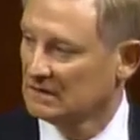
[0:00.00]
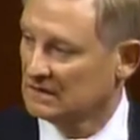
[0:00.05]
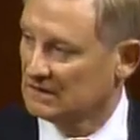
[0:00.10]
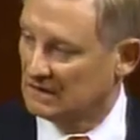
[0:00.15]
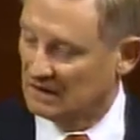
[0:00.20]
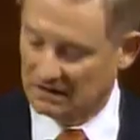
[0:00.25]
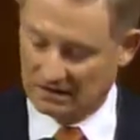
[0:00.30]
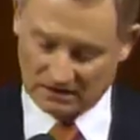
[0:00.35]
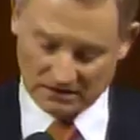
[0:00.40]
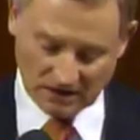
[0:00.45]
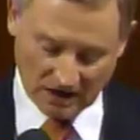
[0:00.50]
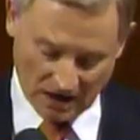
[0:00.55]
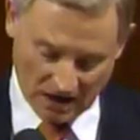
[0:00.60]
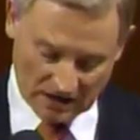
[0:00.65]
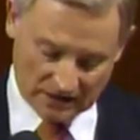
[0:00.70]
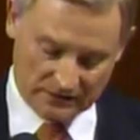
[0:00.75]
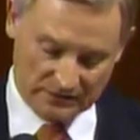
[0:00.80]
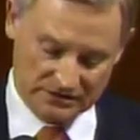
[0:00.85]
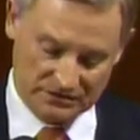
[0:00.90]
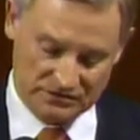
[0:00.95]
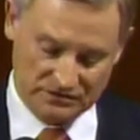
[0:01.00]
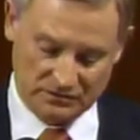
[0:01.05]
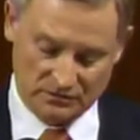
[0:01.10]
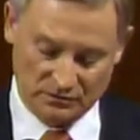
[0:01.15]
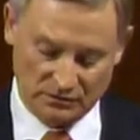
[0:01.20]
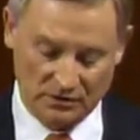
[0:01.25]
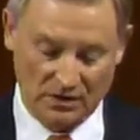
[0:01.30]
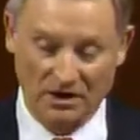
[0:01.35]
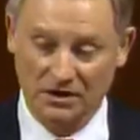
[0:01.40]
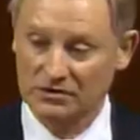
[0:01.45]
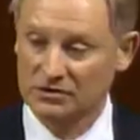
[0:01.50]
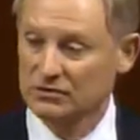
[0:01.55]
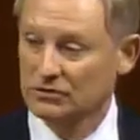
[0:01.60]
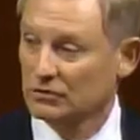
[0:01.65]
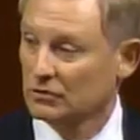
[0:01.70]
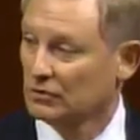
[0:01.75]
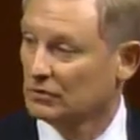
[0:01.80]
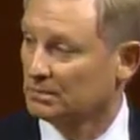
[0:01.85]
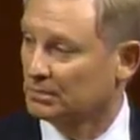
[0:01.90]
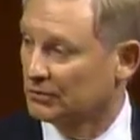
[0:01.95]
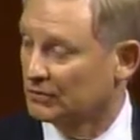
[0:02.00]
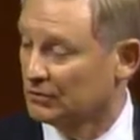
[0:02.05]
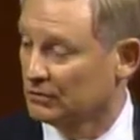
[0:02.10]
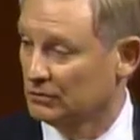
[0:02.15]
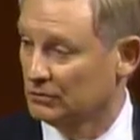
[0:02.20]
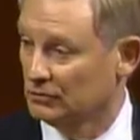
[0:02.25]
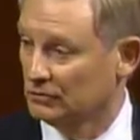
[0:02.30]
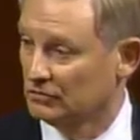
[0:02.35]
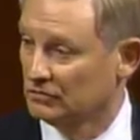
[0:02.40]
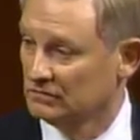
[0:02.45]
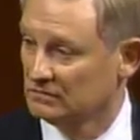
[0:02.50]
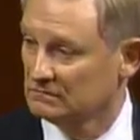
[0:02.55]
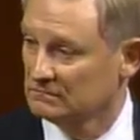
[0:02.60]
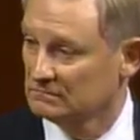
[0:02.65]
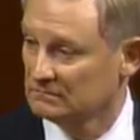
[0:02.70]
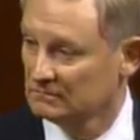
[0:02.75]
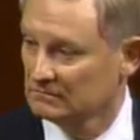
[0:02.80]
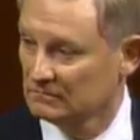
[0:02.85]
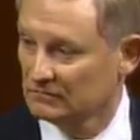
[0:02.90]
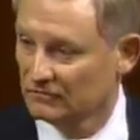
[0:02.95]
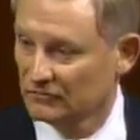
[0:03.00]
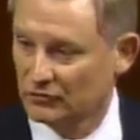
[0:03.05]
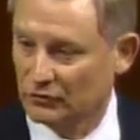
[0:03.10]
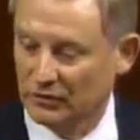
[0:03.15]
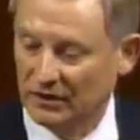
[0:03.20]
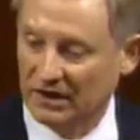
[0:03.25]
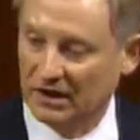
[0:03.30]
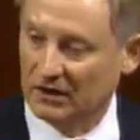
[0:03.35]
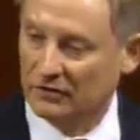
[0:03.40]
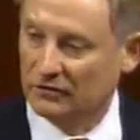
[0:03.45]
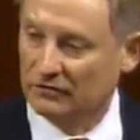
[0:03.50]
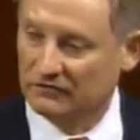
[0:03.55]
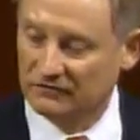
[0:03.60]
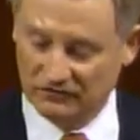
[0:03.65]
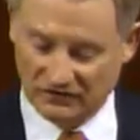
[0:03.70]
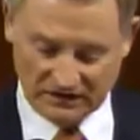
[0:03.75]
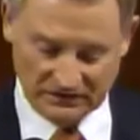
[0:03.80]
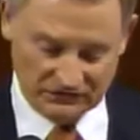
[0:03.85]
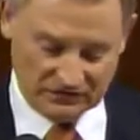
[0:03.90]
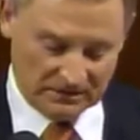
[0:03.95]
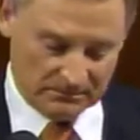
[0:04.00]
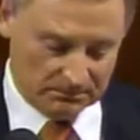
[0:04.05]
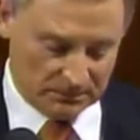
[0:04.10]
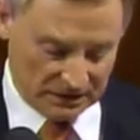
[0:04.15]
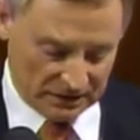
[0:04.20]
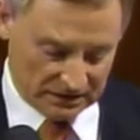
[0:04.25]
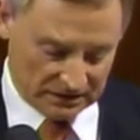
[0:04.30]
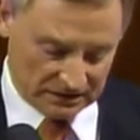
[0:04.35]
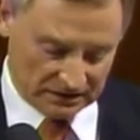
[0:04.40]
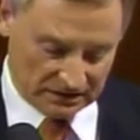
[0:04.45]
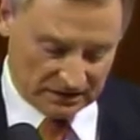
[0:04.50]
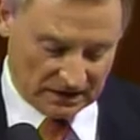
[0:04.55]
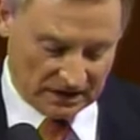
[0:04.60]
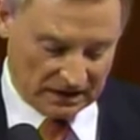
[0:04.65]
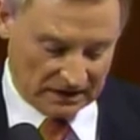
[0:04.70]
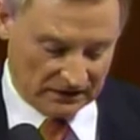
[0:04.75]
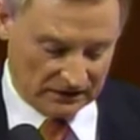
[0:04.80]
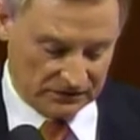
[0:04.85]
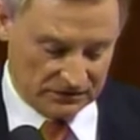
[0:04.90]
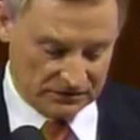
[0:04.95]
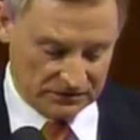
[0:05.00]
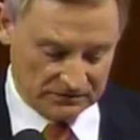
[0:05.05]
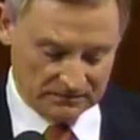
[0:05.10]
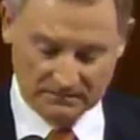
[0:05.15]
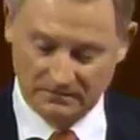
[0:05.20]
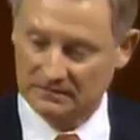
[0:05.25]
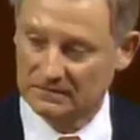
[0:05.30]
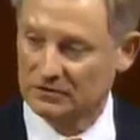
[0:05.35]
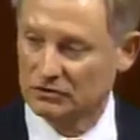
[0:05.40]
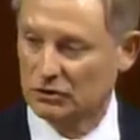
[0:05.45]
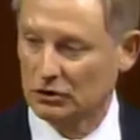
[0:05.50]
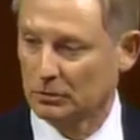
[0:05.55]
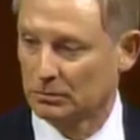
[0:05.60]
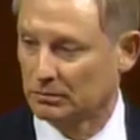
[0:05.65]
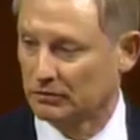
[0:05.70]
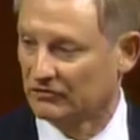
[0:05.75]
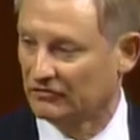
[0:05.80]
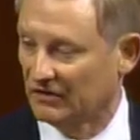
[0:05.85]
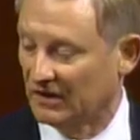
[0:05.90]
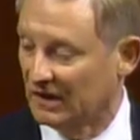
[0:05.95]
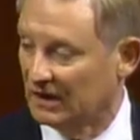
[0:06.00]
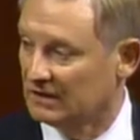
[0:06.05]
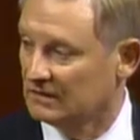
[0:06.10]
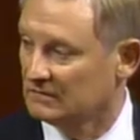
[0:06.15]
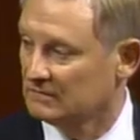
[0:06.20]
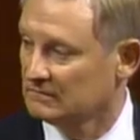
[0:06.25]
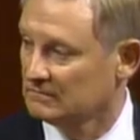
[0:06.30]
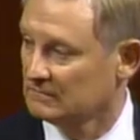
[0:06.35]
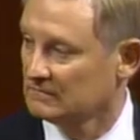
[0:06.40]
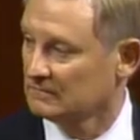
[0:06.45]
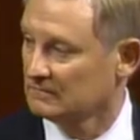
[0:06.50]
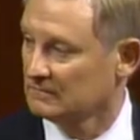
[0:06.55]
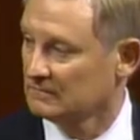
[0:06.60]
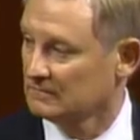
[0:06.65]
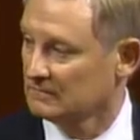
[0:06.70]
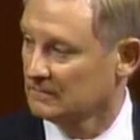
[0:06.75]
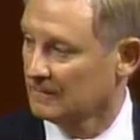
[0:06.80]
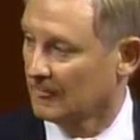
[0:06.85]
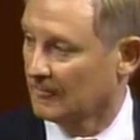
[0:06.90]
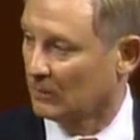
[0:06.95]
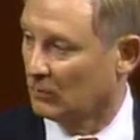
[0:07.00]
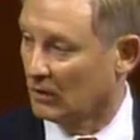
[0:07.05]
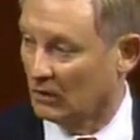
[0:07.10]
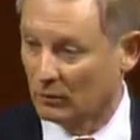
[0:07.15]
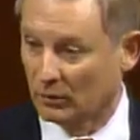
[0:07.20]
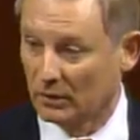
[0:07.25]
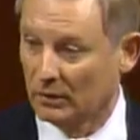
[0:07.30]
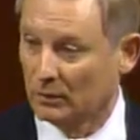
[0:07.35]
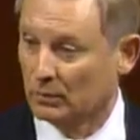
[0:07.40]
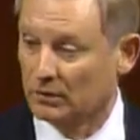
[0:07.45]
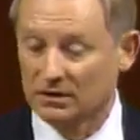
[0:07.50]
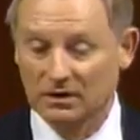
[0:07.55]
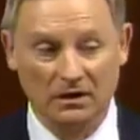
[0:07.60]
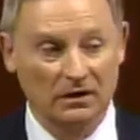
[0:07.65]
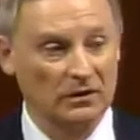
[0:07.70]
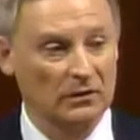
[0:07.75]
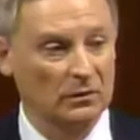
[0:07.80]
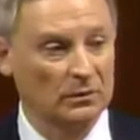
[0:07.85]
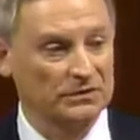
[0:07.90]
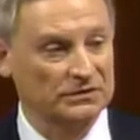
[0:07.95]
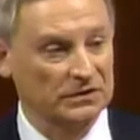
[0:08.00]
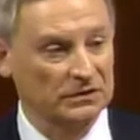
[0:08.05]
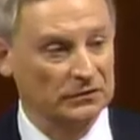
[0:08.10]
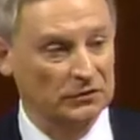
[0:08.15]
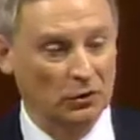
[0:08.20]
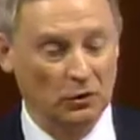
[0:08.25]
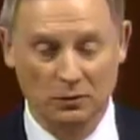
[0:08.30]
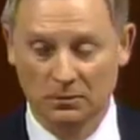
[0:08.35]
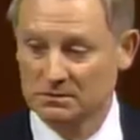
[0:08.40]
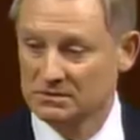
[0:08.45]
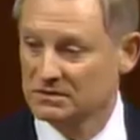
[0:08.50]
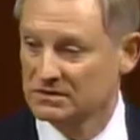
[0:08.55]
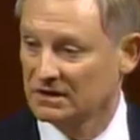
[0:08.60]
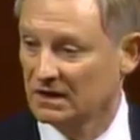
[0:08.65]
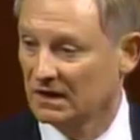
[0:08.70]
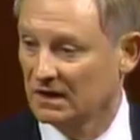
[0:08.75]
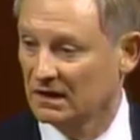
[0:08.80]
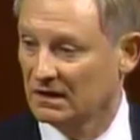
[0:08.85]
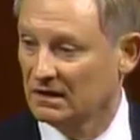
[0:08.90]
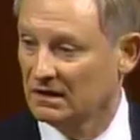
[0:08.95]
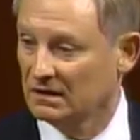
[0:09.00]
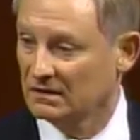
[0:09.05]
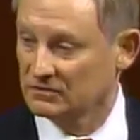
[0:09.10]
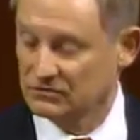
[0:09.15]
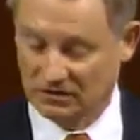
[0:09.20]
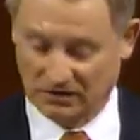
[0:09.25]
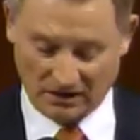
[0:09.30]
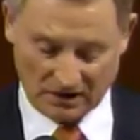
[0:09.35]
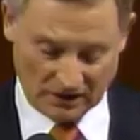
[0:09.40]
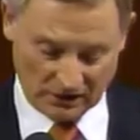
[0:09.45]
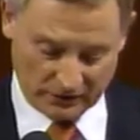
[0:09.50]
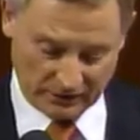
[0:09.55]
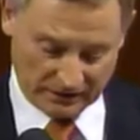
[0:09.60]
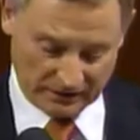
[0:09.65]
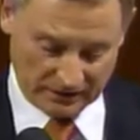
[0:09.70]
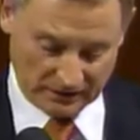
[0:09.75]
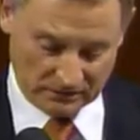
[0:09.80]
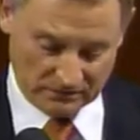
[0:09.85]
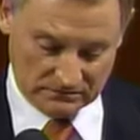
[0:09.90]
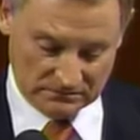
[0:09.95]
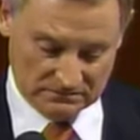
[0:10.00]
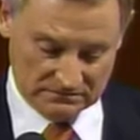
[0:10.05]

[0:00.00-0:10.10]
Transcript: uh, Congress rushed to approve $350 billion to prevent what we were told was a doomsday scenario